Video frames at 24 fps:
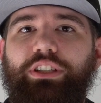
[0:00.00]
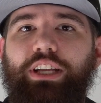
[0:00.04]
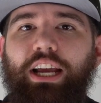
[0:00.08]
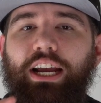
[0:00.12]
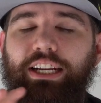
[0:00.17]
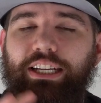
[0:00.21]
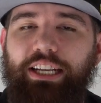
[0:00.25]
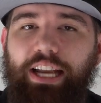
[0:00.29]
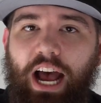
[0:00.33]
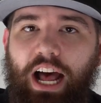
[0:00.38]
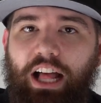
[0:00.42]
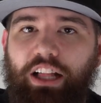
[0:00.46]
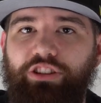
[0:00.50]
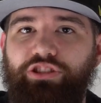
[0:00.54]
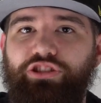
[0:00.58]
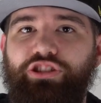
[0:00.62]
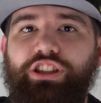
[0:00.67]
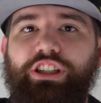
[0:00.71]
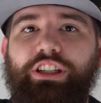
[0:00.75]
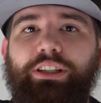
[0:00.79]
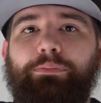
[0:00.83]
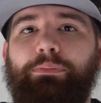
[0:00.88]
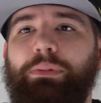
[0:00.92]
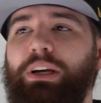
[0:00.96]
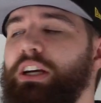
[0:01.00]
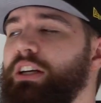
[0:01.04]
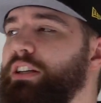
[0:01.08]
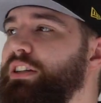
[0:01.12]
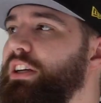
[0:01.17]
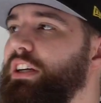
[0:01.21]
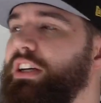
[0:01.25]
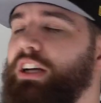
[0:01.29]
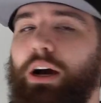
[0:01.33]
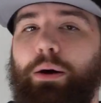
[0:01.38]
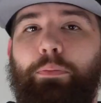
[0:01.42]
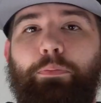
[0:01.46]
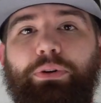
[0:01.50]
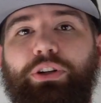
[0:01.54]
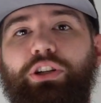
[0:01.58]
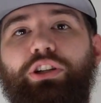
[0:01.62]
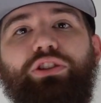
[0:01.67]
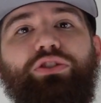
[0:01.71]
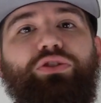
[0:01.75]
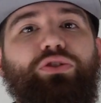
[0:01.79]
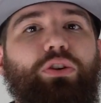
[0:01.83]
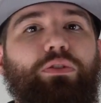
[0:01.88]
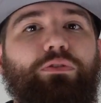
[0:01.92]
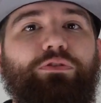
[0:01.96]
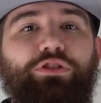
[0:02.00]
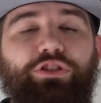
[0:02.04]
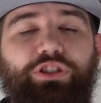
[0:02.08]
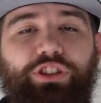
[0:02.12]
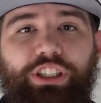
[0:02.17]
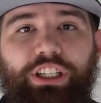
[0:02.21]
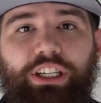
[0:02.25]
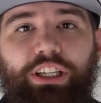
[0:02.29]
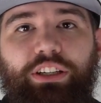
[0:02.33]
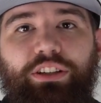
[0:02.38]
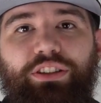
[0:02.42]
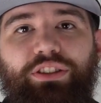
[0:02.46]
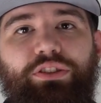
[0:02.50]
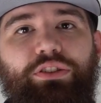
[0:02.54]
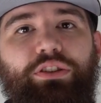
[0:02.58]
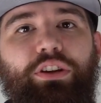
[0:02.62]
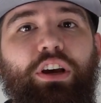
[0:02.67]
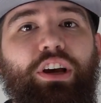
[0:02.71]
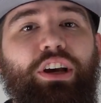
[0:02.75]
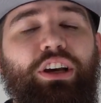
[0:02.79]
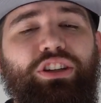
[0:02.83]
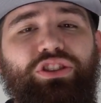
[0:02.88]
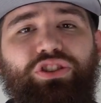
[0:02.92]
technology to companies overseas.